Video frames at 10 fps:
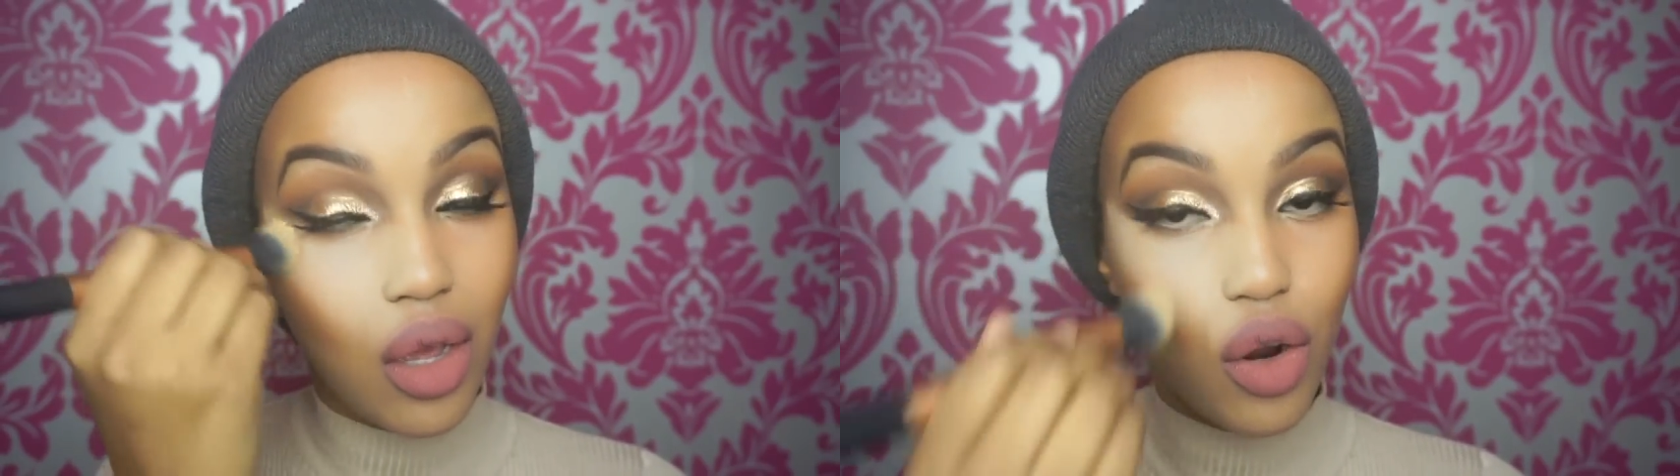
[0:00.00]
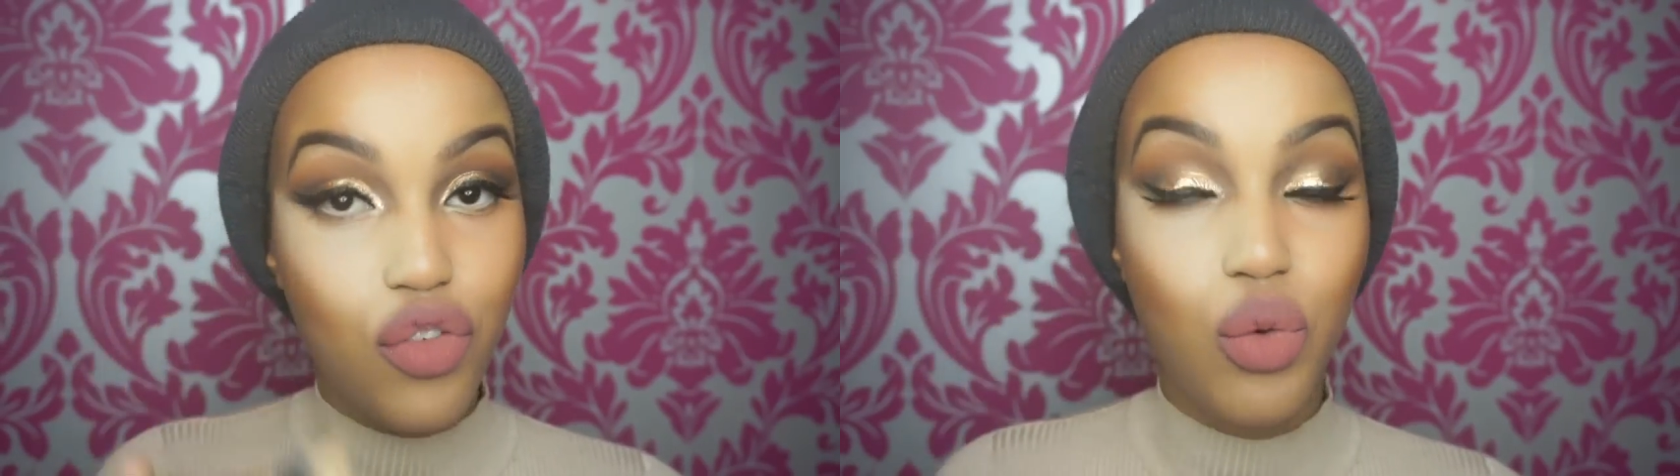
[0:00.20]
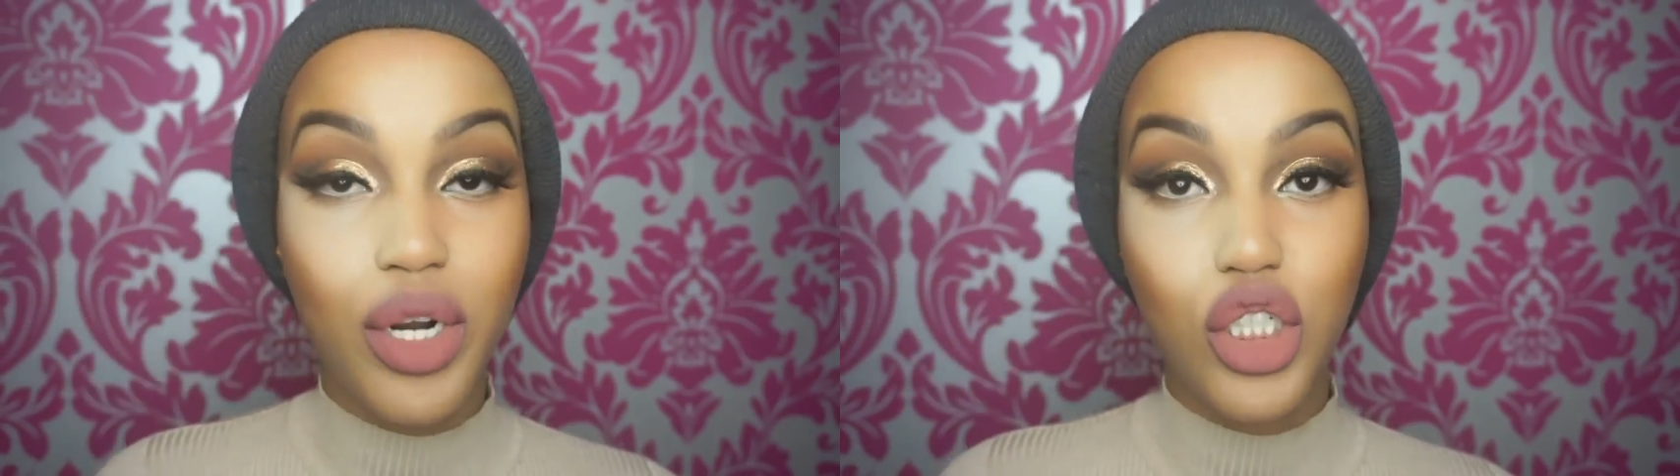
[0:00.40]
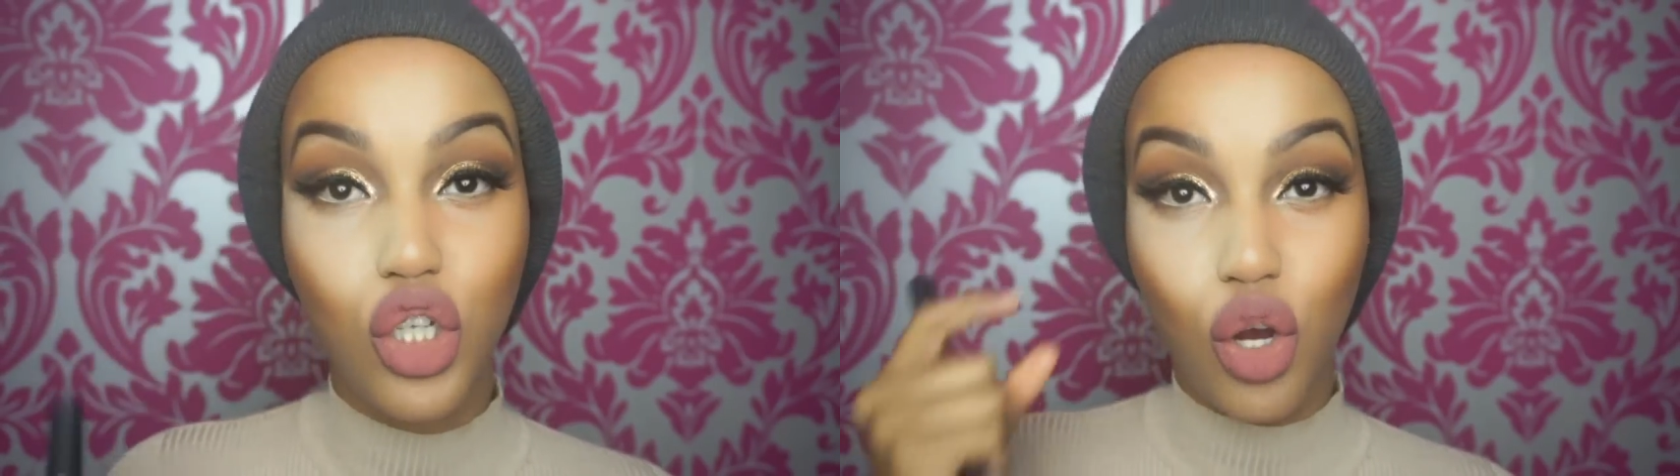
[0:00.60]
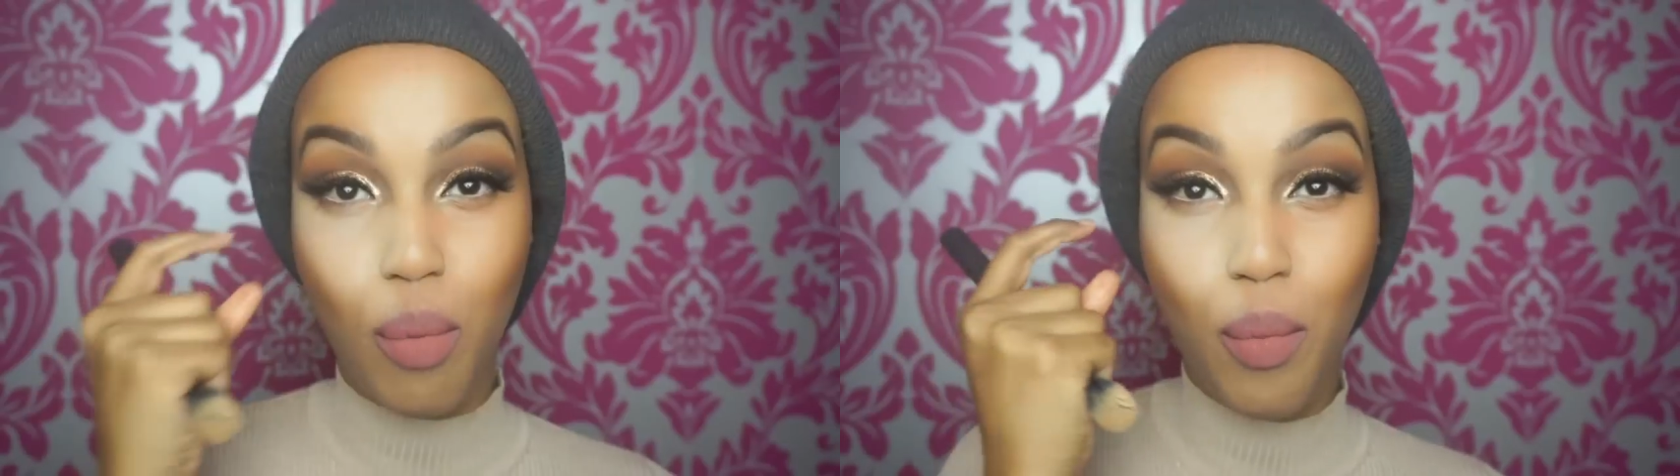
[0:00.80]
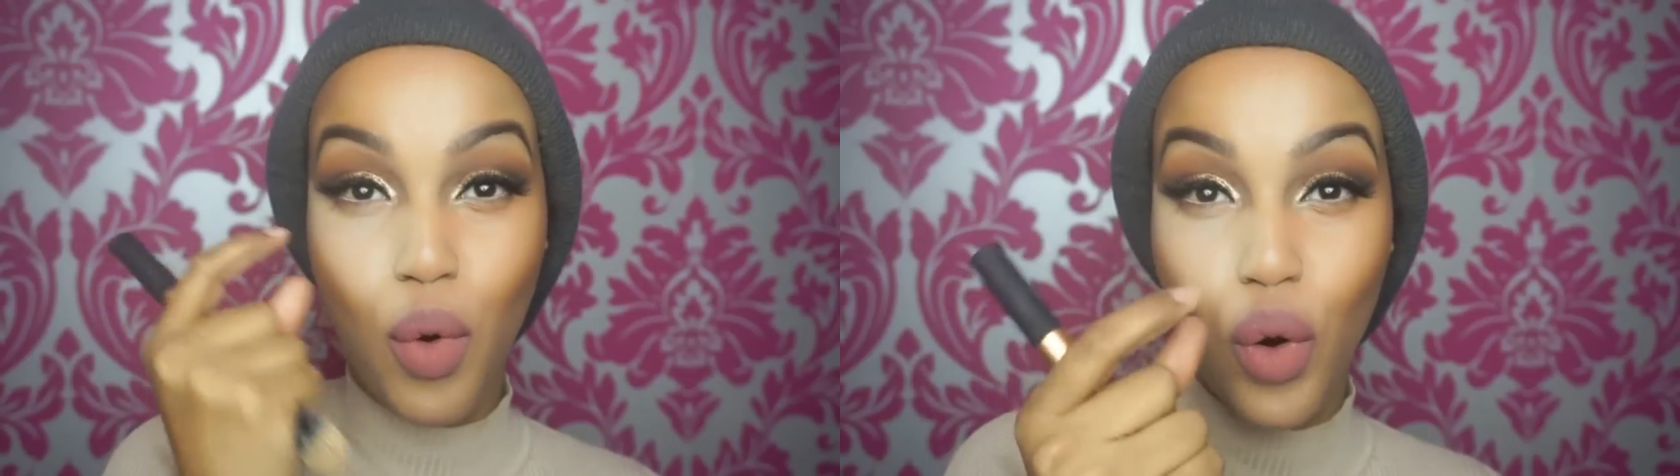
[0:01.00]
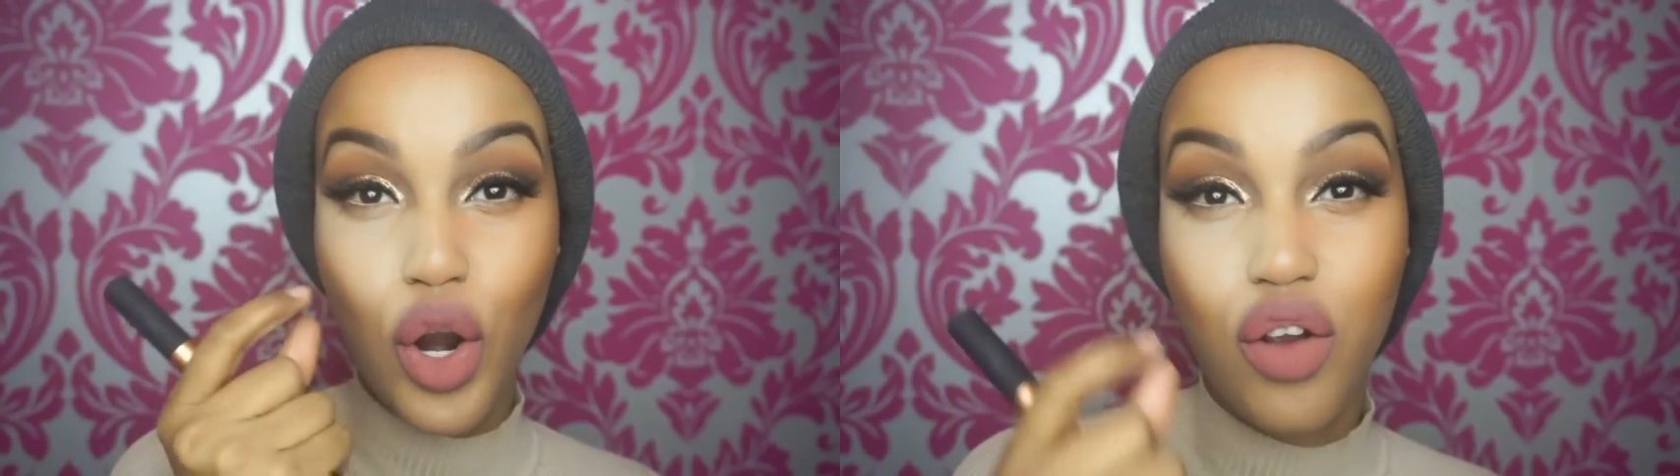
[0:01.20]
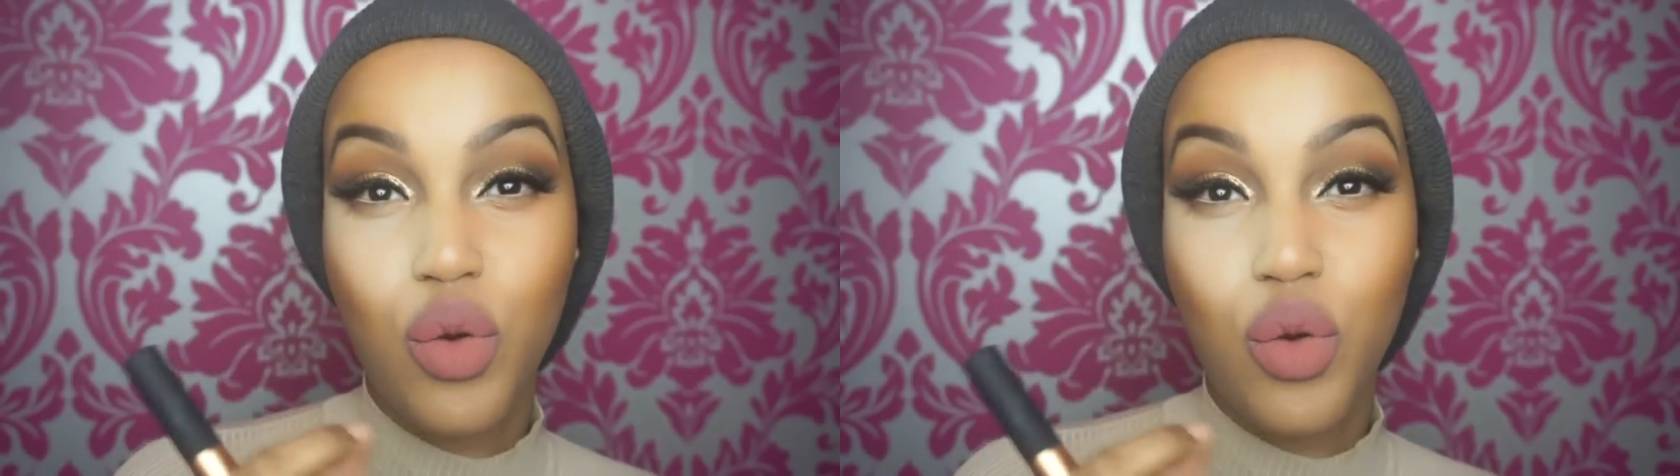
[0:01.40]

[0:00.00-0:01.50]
or if you want it to look more,